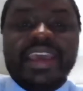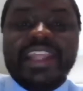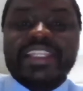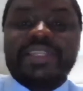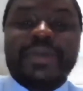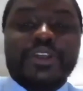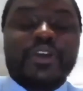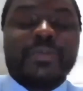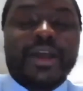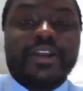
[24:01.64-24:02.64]
is a
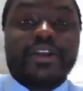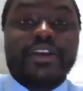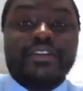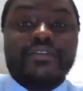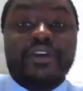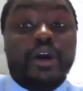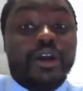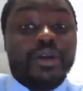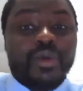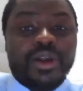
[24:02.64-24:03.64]
special reminder of
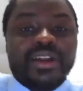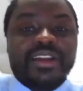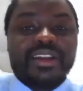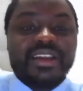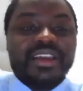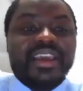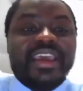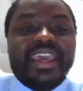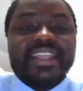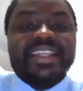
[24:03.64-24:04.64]
hard work
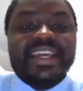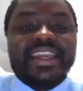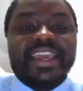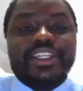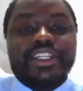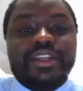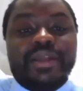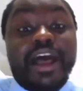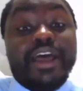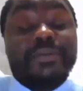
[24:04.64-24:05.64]
and dedication
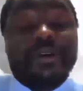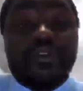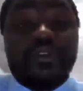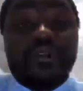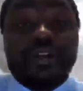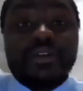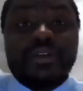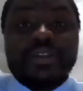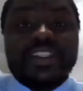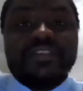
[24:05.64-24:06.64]
I put forward
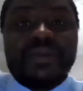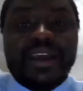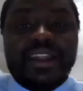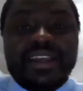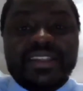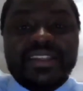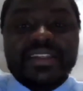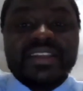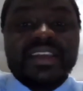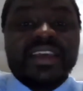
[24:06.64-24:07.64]
to receive my license